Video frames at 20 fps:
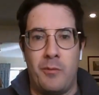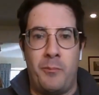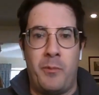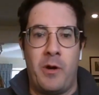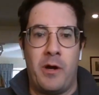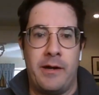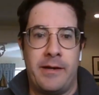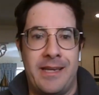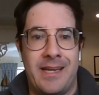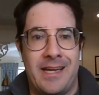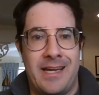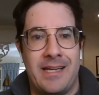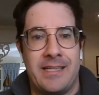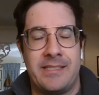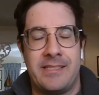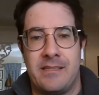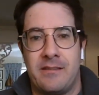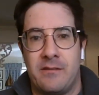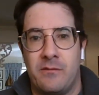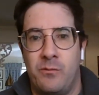on the
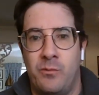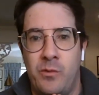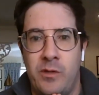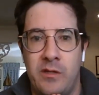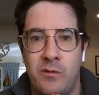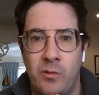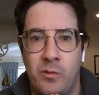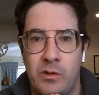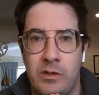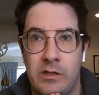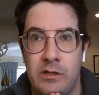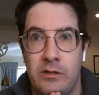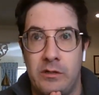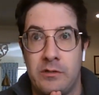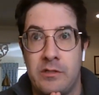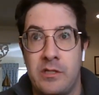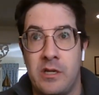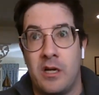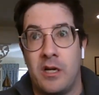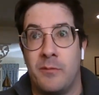podcast, we
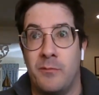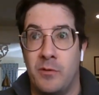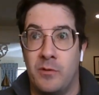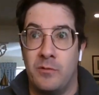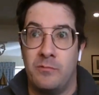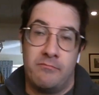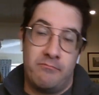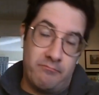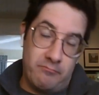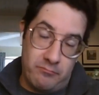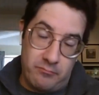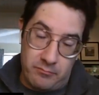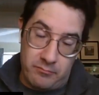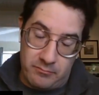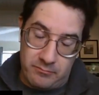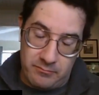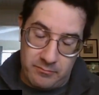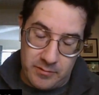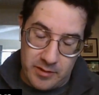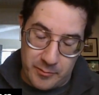will talk about
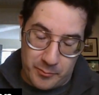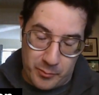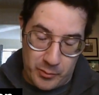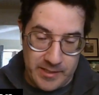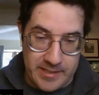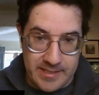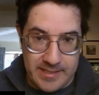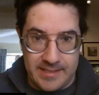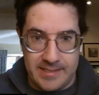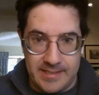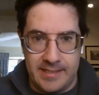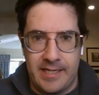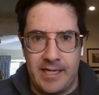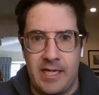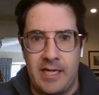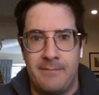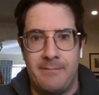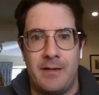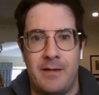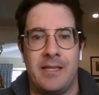the preseason
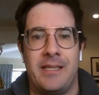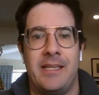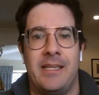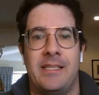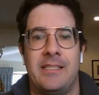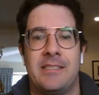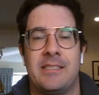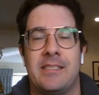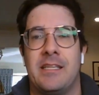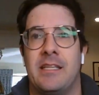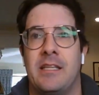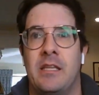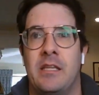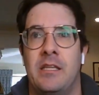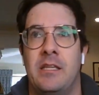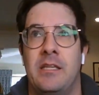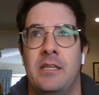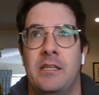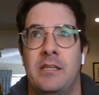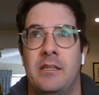game against
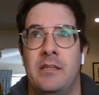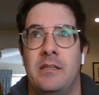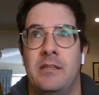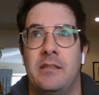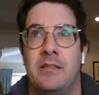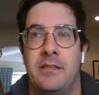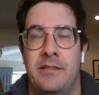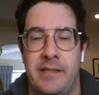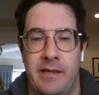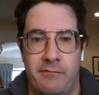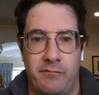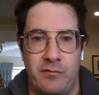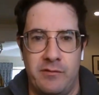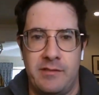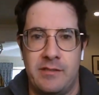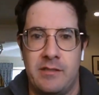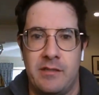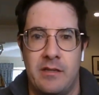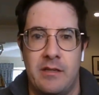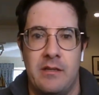the
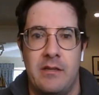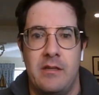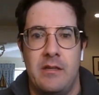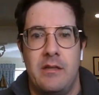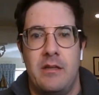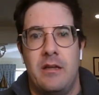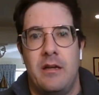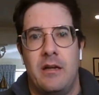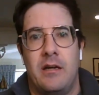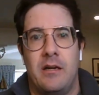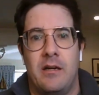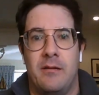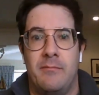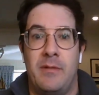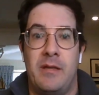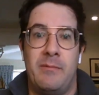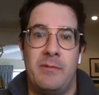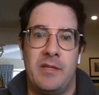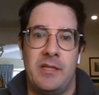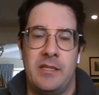Devils.
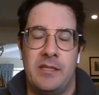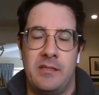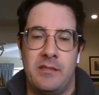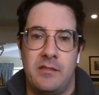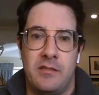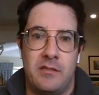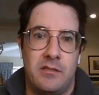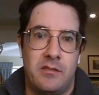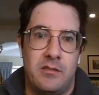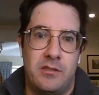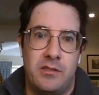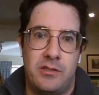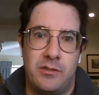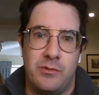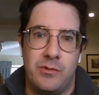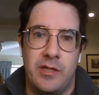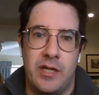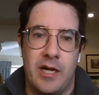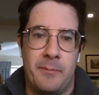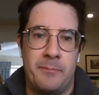Maybe
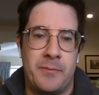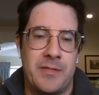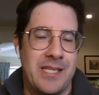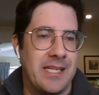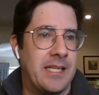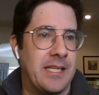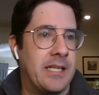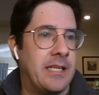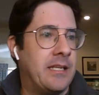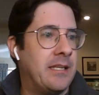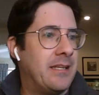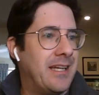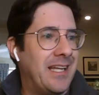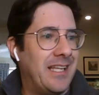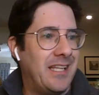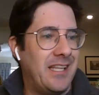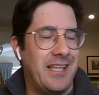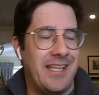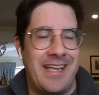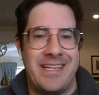do an updated
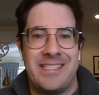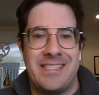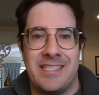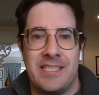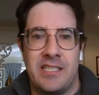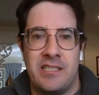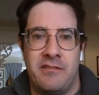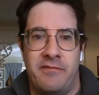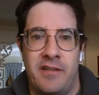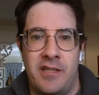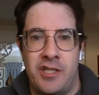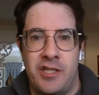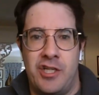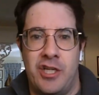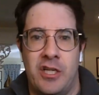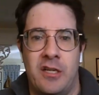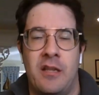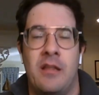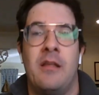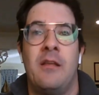Atlantic
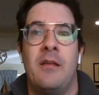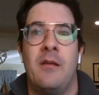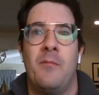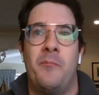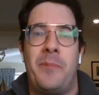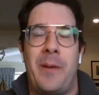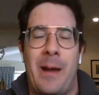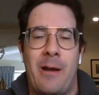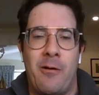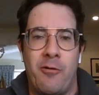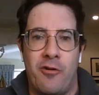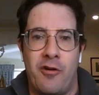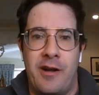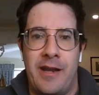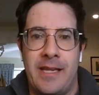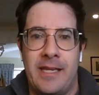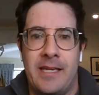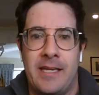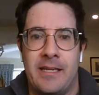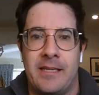Division power
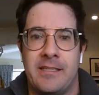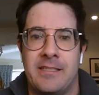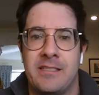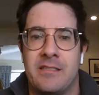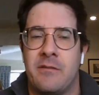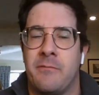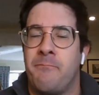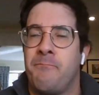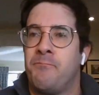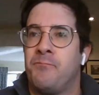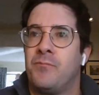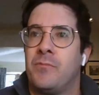rankings